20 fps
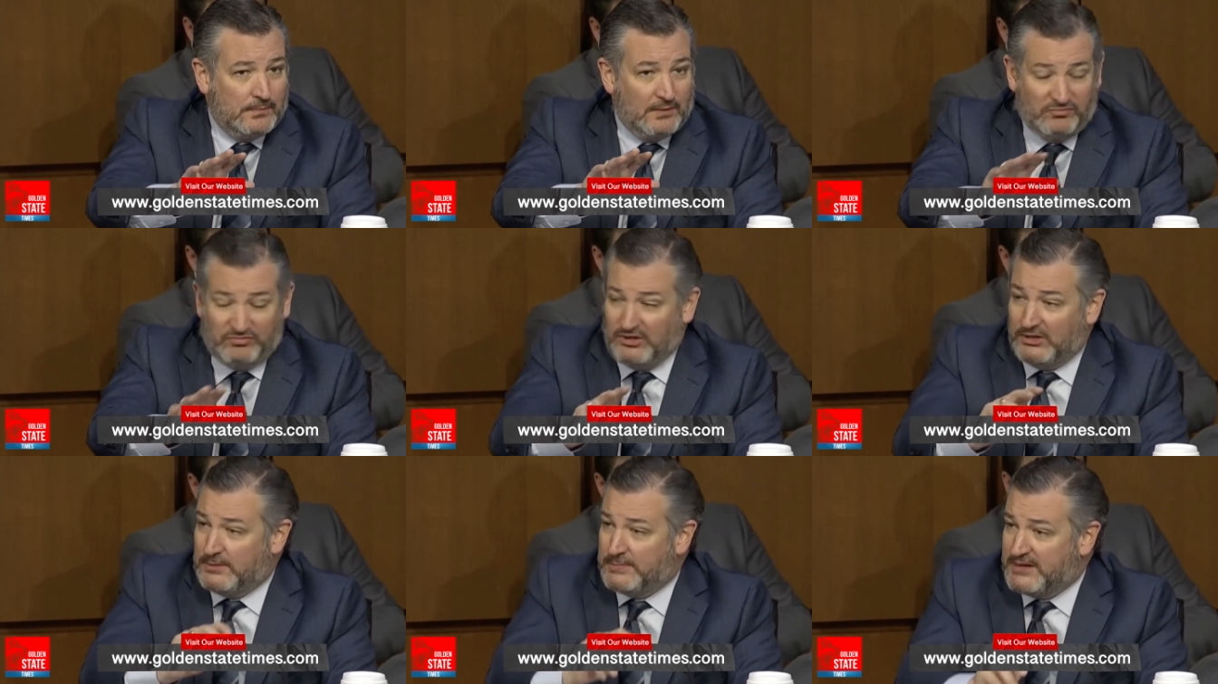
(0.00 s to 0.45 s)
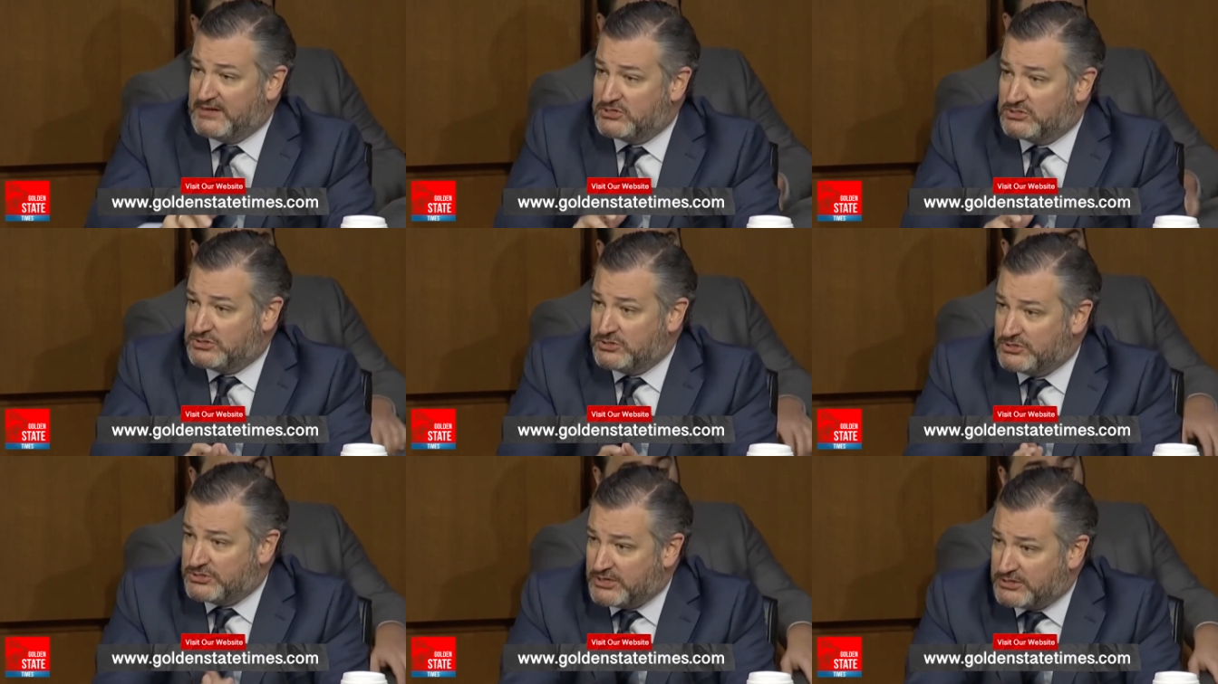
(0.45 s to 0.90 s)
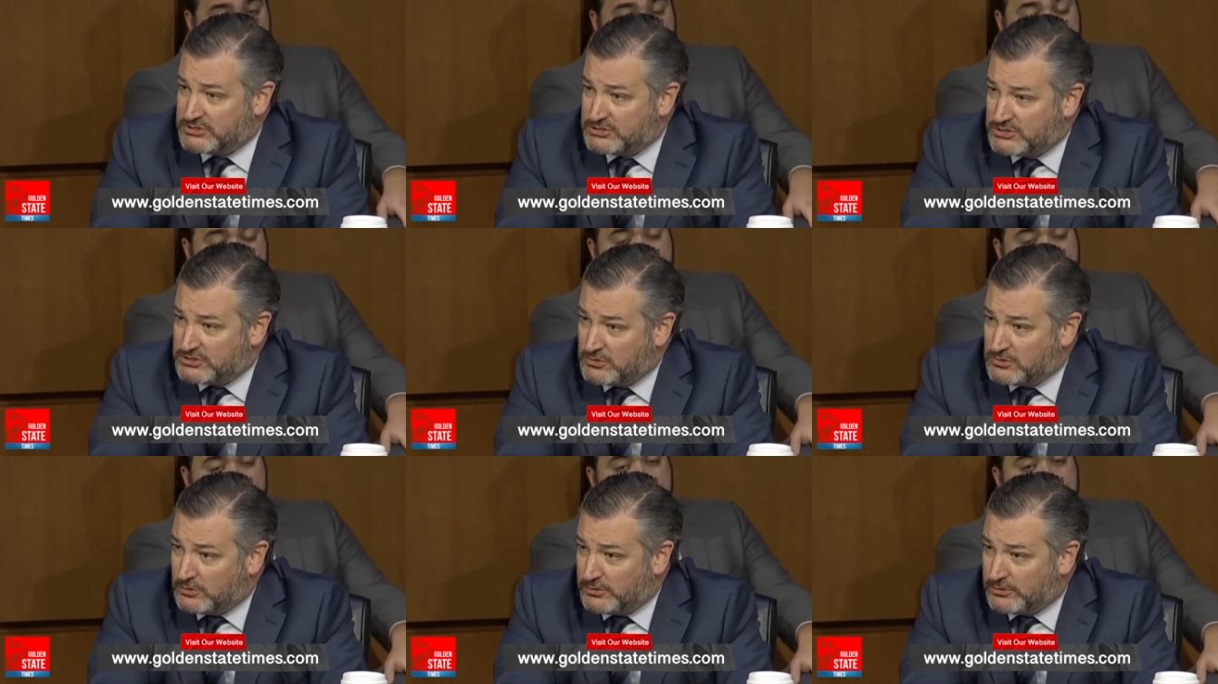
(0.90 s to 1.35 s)
filibustered
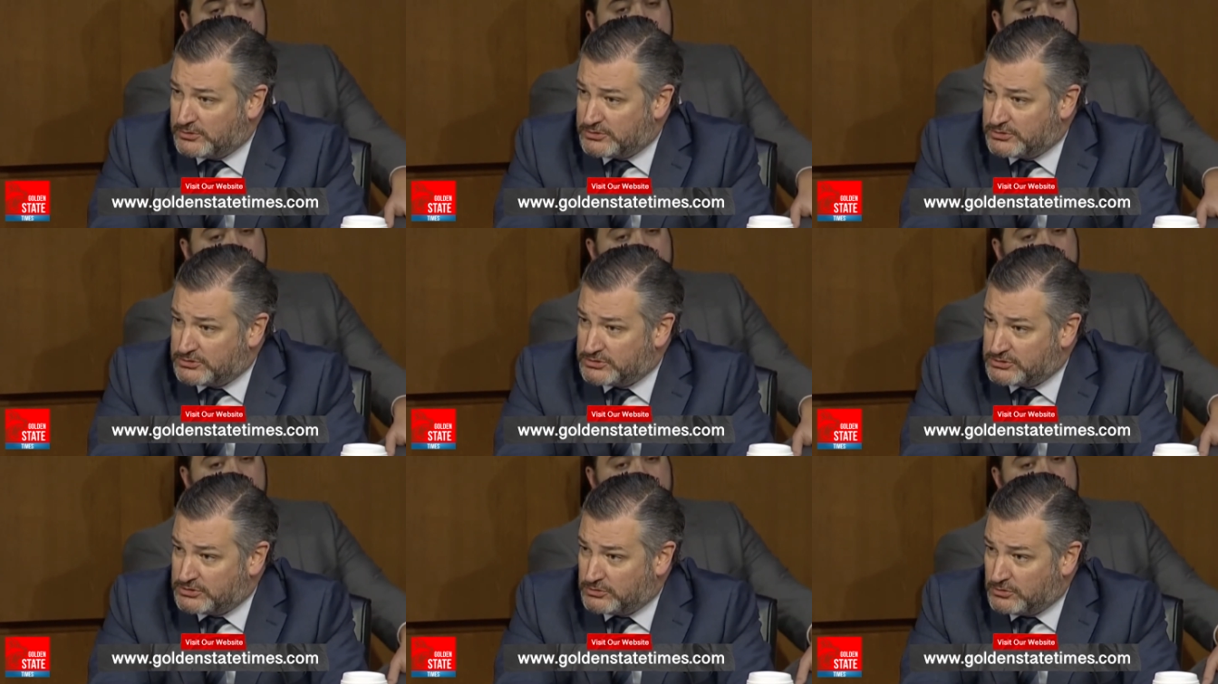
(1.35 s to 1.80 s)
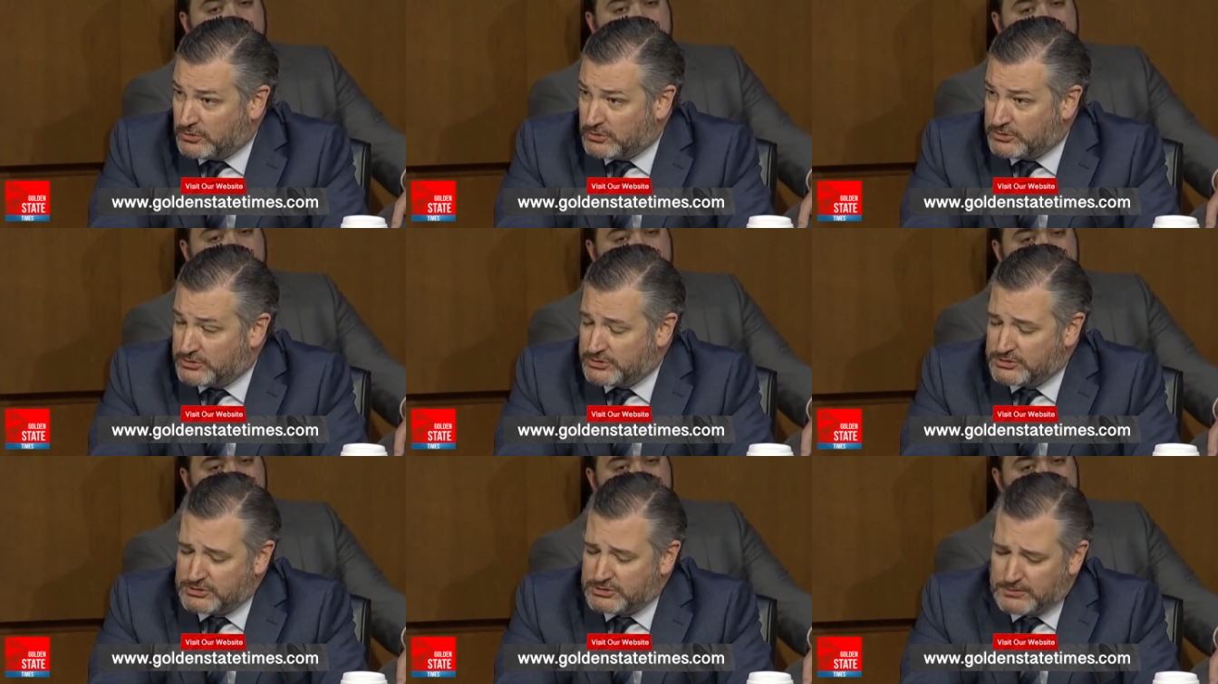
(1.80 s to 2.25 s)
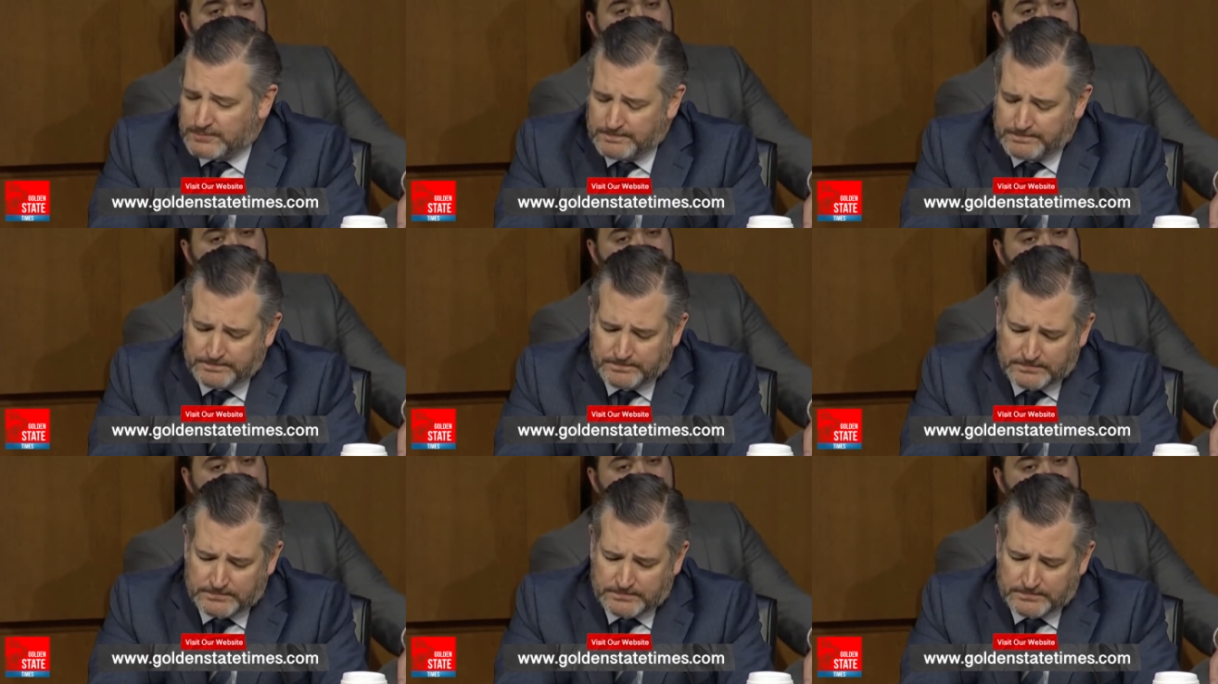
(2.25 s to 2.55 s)
Justice Gorsuch.